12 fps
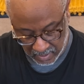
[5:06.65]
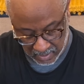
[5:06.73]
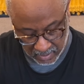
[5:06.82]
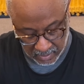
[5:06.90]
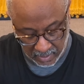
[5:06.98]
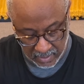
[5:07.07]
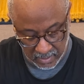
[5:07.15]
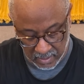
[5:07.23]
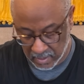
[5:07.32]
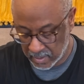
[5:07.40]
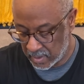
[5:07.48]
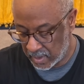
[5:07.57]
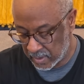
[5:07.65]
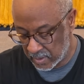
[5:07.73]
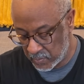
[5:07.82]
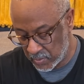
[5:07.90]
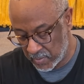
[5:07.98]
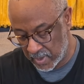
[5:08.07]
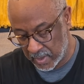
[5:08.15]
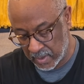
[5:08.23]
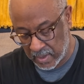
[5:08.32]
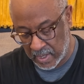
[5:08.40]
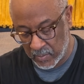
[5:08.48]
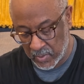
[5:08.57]
Yeah, and I can put my
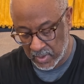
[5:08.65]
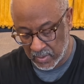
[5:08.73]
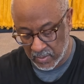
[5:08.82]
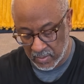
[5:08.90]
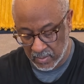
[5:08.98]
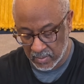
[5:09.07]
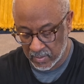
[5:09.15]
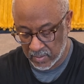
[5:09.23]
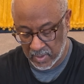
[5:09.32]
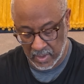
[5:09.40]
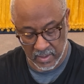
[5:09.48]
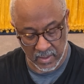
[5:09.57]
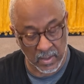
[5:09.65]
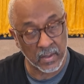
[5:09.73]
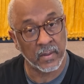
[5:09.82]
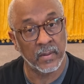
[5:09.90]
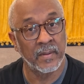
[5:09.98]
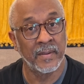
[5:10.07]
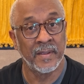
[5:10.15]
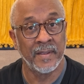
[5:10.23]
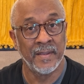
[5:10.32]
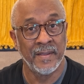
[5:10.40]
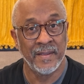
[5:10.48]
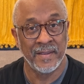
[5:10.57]
camera gear in here
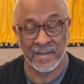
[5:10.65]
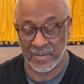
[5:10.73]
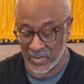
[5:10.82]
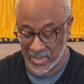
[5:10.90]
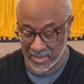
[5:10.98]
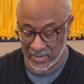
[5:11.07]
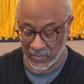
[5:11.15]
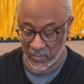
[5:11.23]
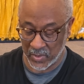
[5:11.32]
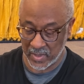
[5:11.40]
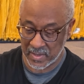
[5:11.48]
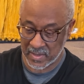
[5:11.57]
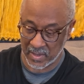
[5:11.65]
in many different ways.